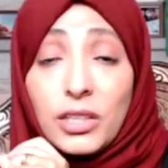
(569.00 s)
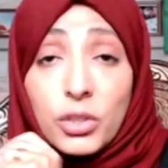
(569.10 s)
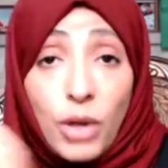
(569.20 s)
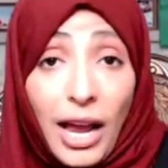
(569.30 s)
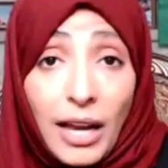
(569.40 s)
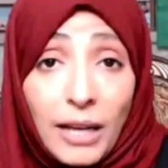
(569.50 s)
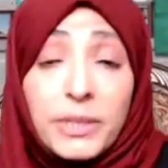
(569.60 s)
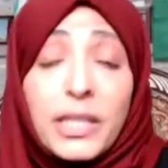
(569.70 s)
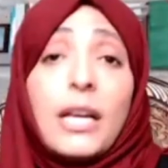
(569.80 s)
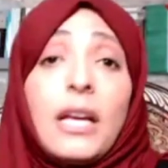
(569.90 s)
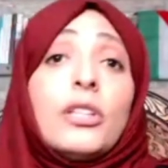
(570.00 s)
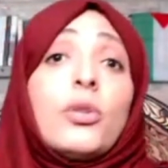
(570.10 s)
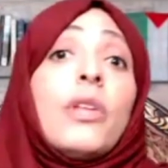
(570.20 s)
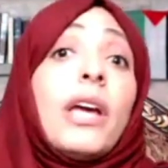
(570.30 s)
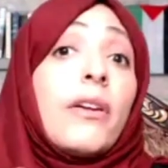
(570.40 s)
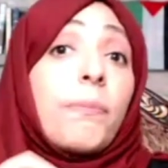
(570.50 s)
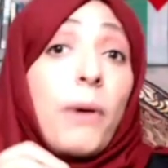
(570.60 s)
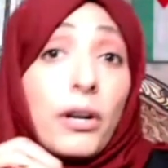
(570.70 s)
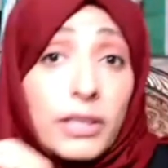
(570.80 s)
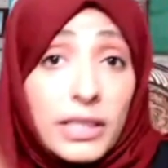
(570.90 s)
tribes, to their
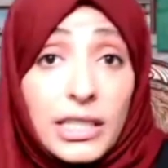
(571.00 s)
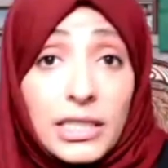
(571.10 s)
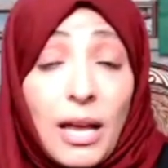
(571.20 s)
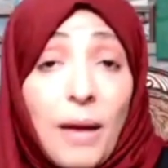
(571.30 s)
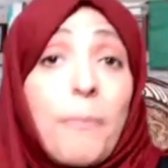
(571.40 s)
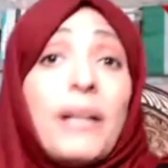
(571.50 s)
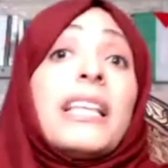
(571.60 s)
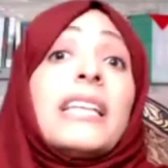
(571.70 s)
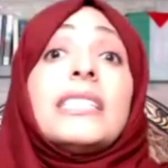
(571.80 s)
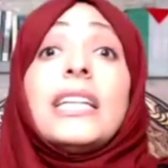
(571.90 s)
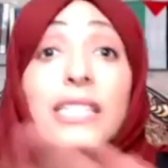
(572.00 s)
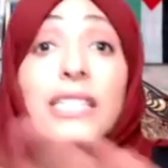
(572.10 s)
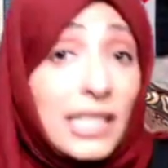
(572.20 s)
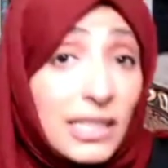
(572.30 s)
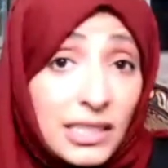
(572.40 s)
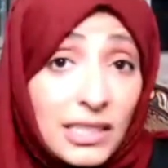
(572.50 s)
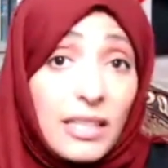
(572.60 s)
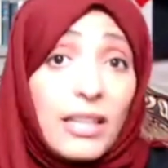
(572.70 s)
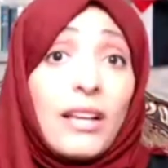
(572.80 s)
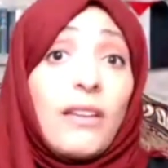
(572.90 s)
parties. But the citizens,
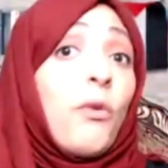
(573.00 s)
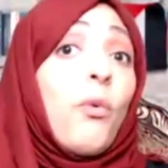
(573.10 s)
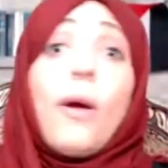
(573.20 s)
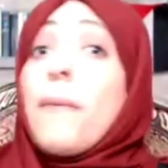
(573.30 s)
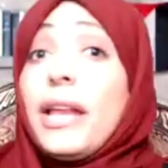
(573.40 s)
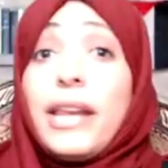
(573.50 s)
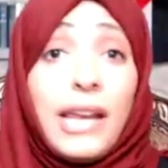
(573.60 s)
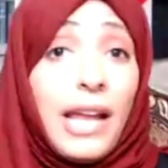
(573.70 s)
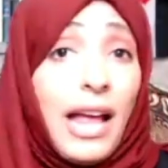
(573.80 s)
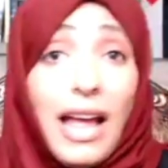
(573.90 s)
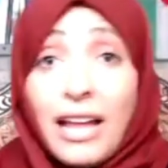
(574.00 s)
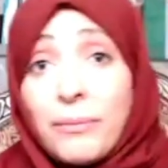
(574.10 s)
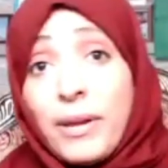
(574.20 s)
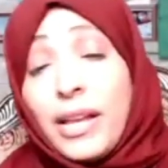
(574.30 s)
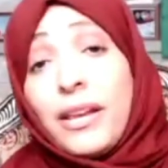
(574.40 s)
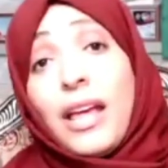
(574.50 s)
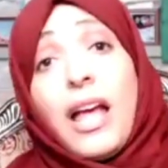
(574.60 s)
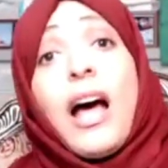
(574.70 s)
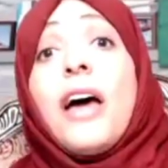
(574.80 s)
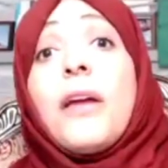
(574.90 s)
women and men,
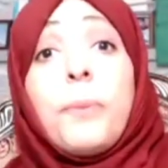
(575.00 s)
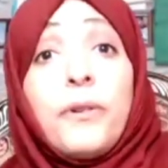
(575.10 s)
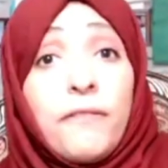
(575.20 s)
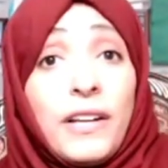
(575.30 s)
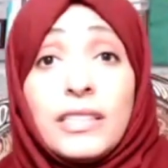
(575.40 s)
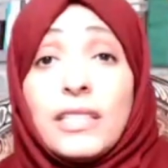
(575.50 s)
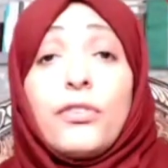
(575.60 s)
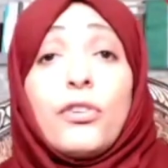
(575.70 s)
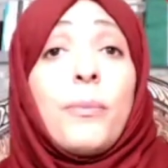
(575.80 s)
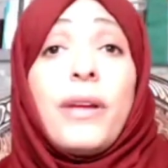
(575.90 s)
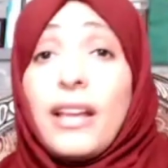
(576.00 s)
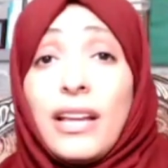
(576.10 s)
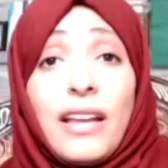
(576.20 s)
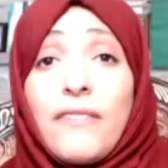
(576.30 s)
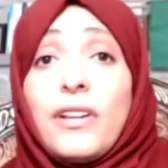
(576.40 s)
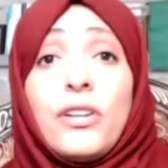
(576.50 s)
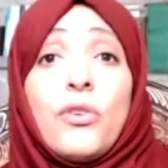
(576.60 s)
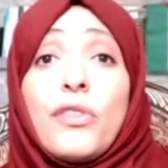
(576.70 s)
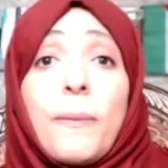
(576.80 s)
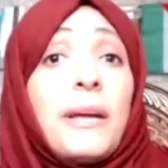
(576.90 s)
are prevented from even, you
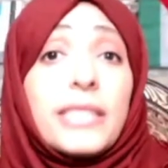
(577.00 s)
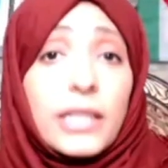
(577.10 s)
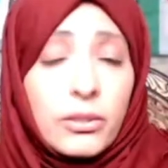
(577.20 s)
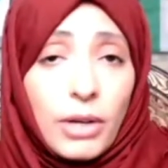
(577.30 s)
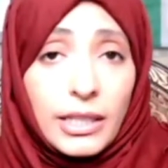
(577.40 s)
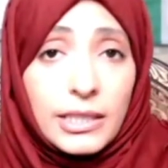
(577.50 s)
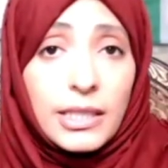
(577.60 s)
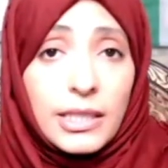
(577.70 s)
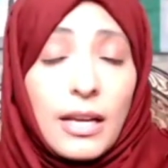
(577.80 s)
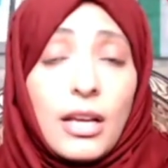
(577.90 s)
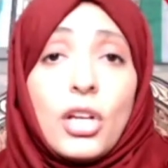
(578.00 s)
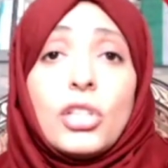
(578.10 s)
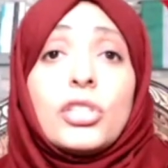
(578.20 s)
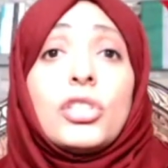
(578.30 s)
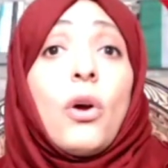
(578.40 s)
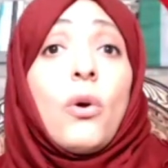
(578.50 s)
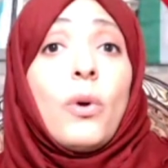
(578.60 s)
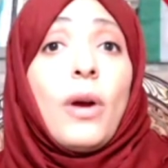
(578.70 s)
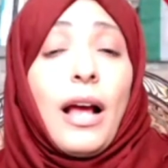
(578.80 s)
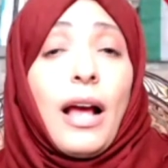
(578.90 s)
know, the basic rights.
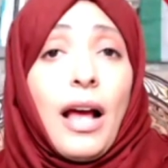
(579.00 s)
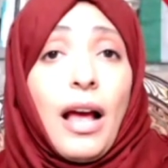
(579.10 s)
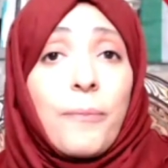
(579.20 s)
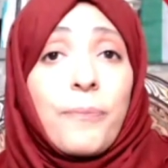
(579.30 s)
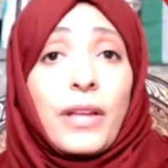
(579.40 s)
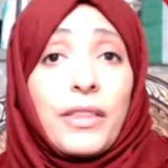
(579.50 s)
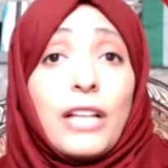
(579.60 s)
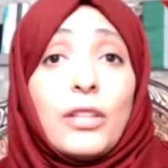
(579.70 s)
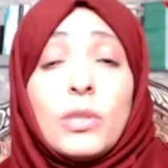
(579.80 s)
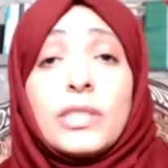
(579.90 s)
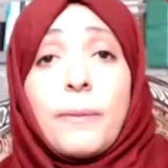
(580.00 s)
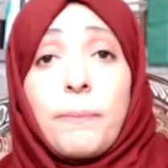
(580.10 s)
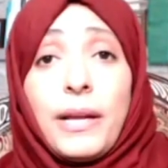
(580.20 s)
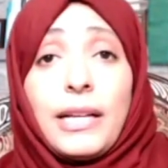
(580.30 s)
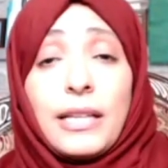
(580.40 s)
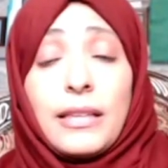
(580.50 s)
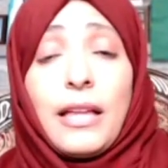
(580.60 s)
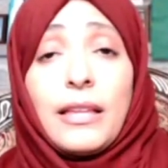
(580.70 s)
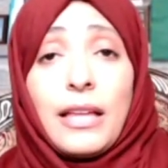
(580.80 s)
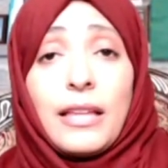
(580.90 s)
So that was
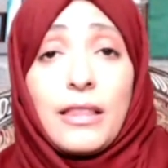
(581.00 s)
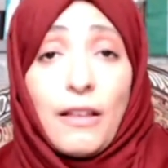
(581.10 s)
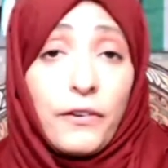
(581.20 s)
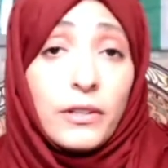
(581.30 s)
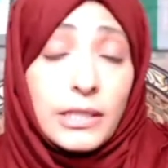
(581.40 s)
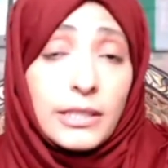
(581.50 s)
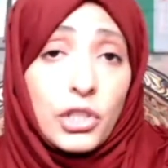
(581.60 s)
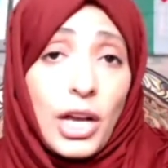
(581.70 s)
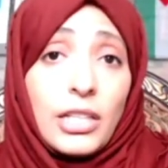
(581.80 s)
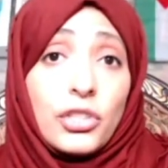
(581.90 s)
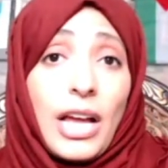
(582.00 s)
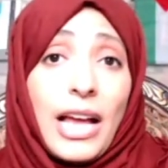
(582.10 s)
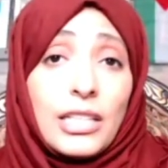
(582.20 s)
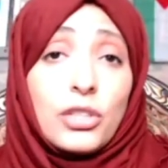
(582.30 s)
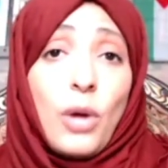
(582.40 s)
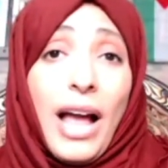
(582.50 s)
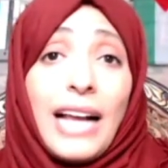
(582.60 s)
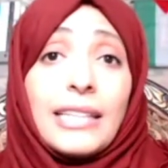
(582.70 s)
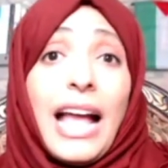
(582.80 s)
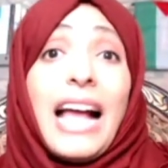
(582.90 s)
the first challenge, to
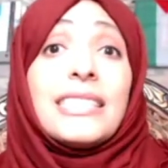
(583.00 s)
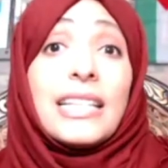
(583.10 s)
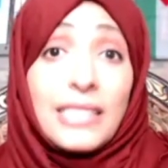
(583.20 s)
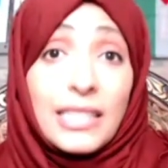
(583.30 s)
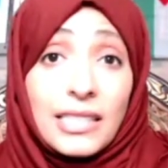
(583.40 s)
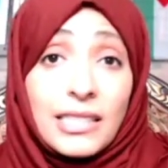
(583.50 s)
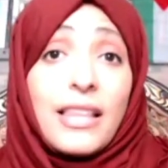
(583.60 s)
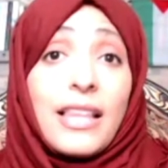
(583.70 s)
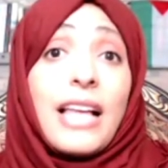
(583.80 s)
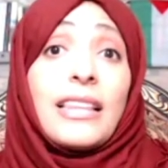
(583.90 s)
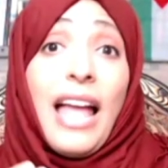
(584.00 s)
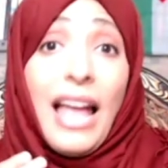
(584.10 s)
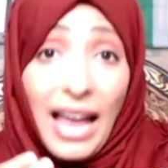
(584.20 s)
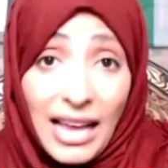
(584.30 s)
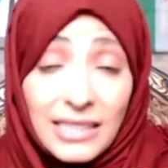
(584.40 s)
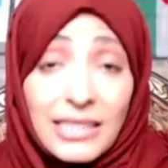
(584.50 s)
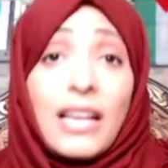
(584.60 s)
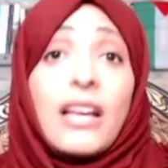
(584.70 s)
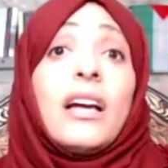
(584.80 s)
act as a citizen that has